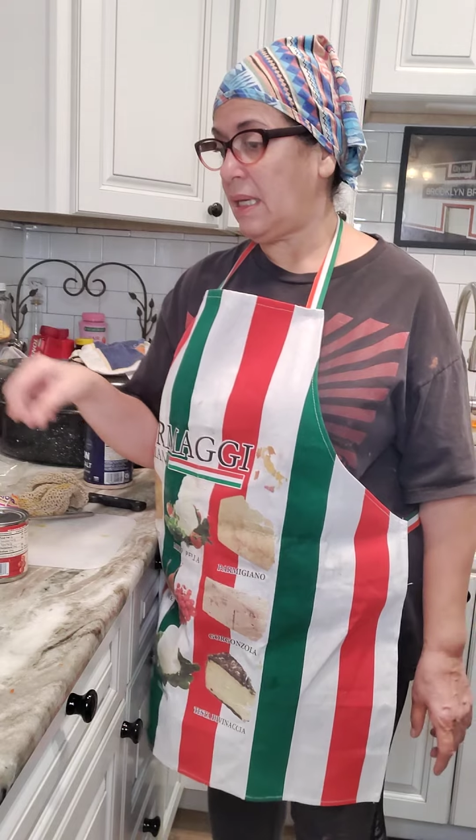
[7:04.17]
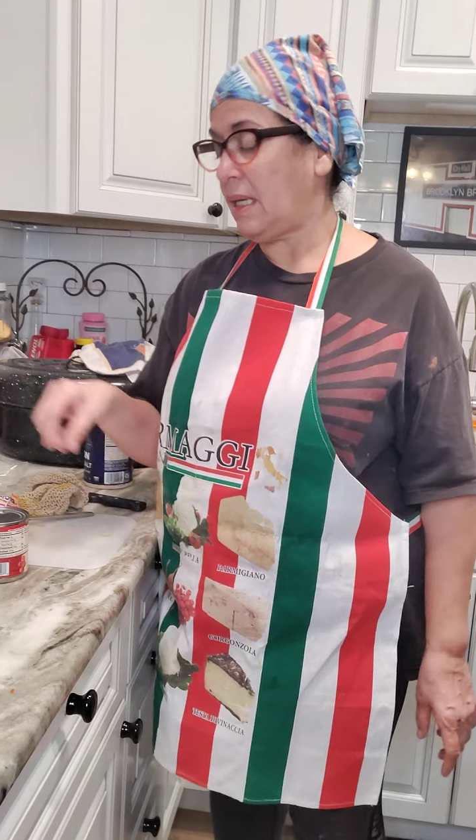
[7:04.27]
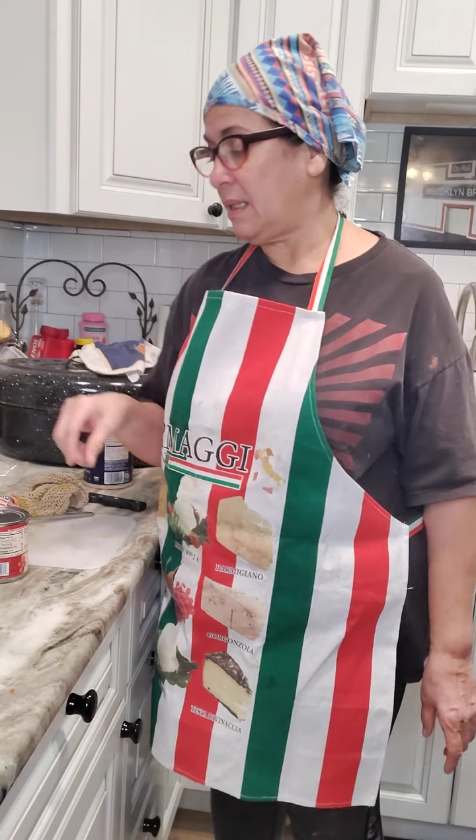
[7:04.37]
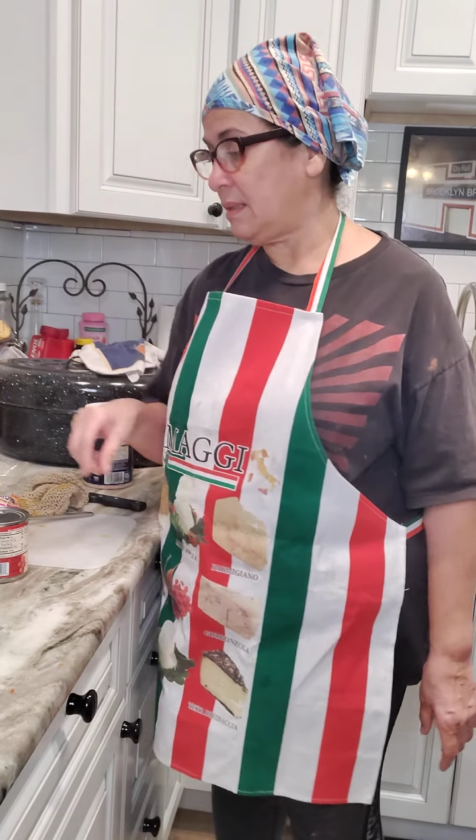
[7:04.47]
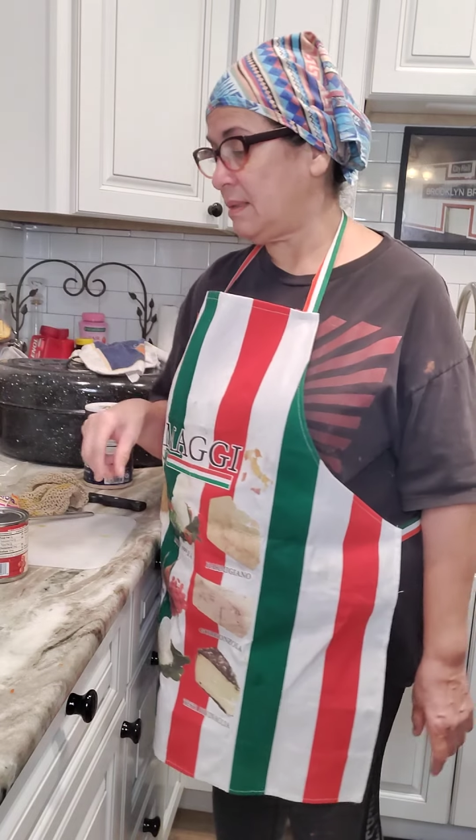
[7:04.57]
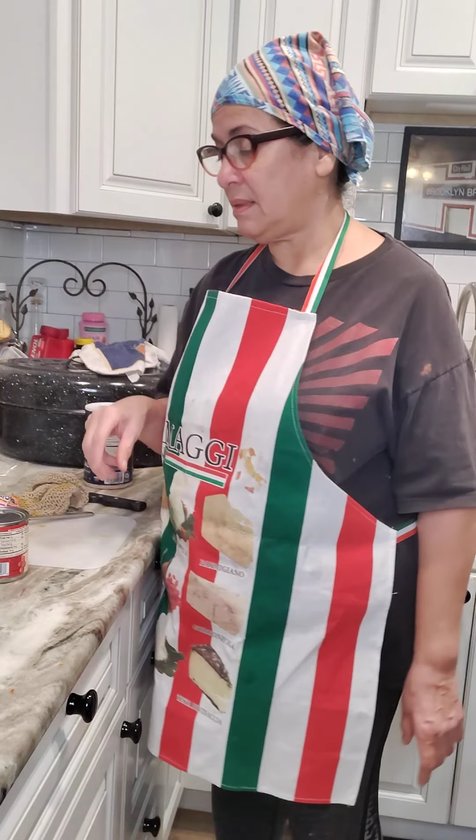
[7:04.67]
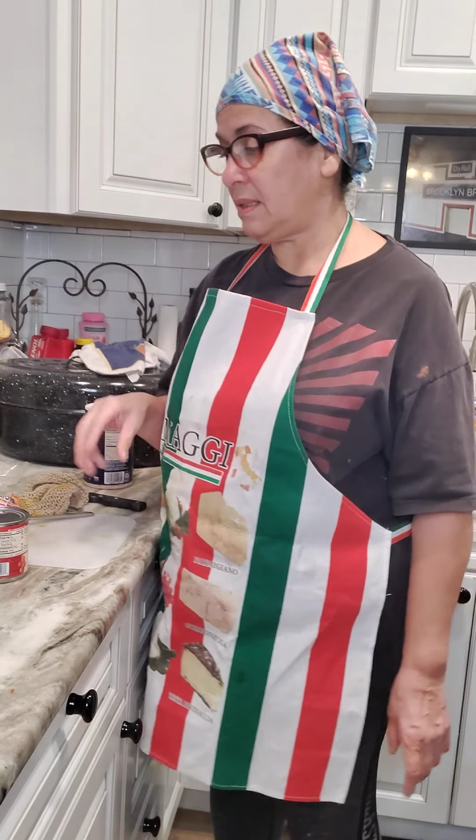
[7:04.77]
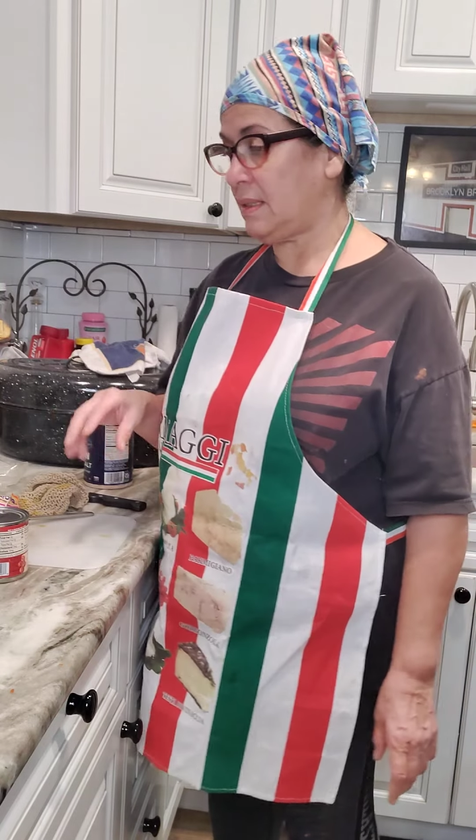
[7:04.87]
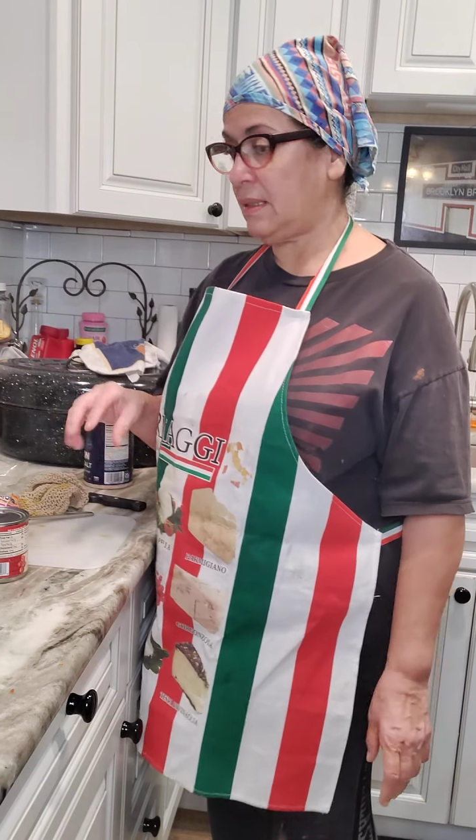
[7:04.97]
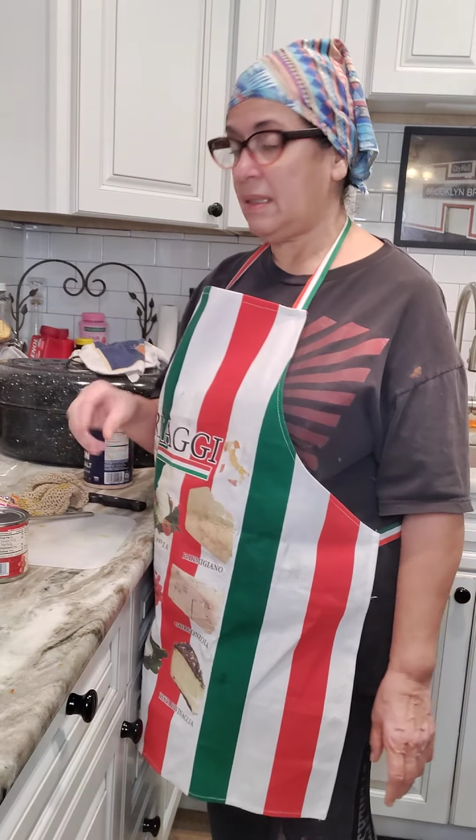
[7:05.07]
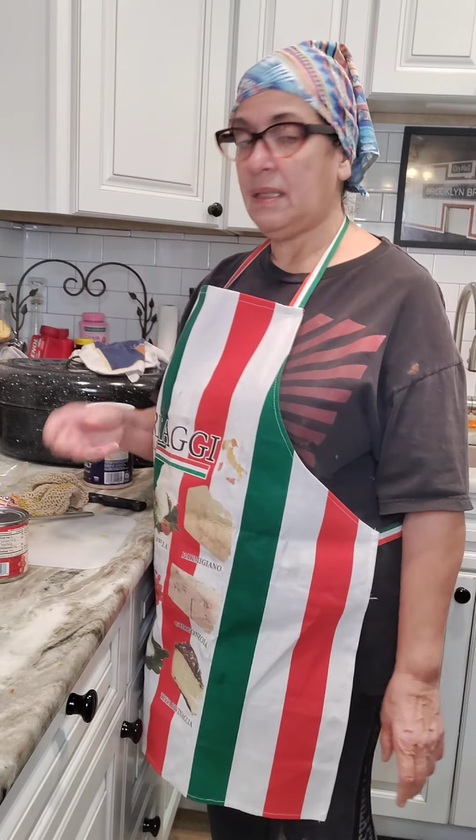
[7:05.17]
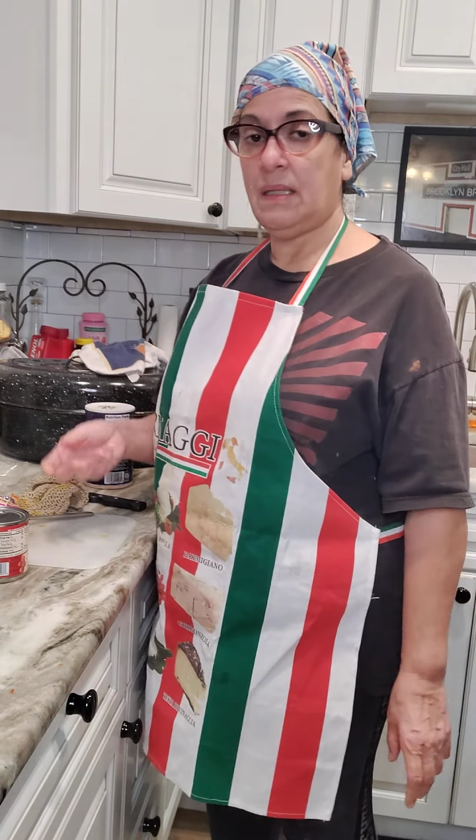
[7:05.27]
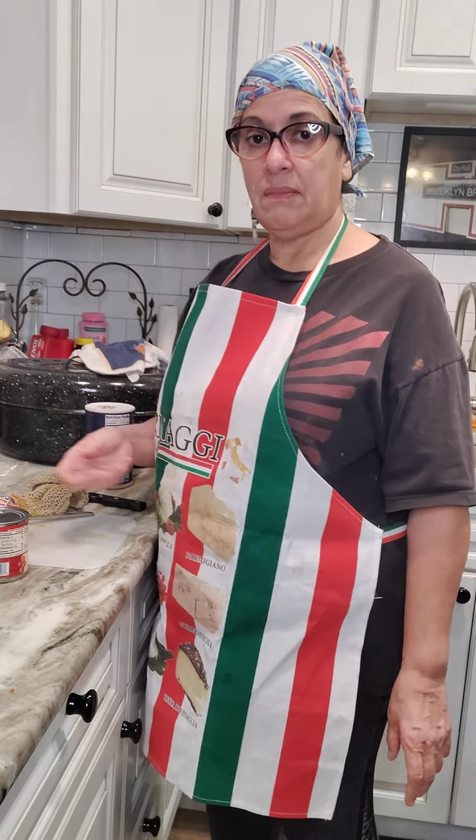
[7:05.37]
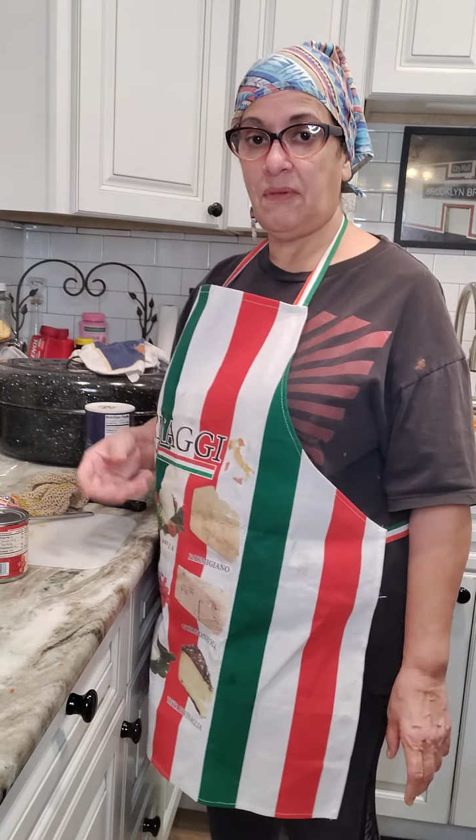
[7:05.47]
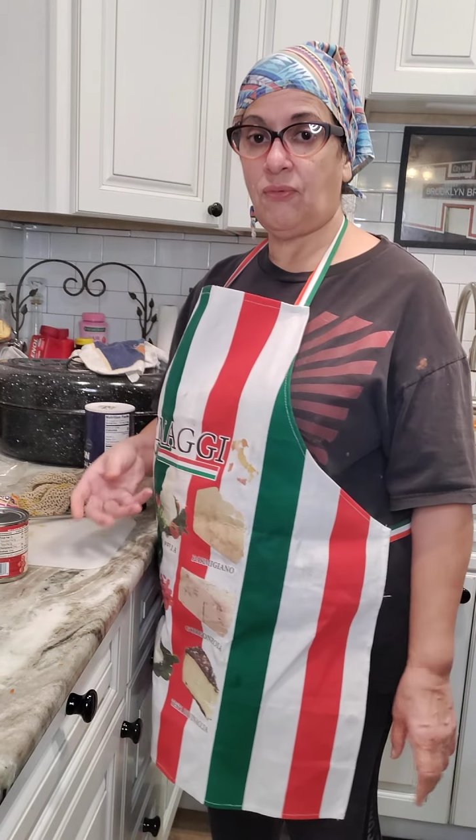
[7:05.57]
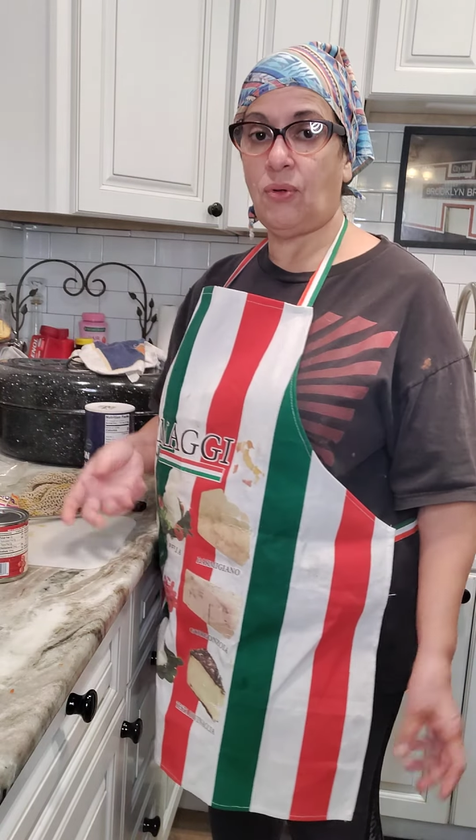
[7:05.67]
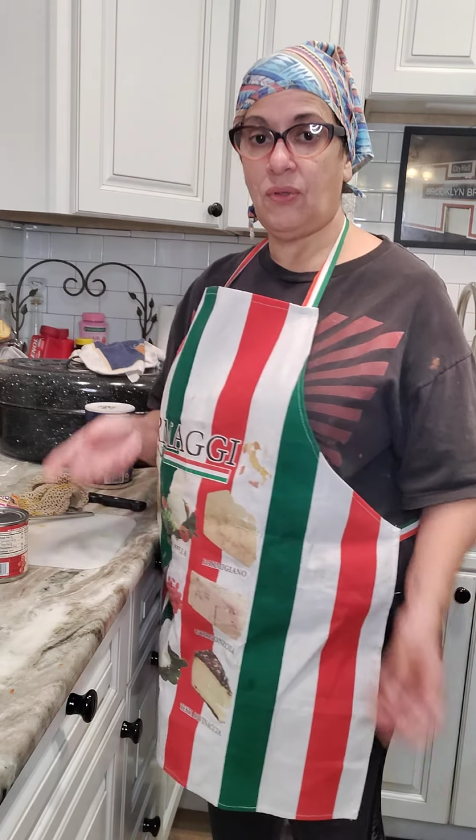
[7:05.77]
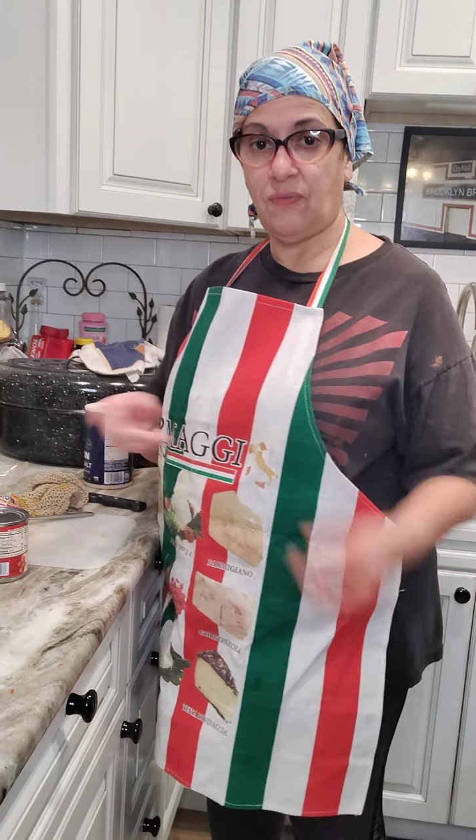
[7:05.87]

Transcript: and before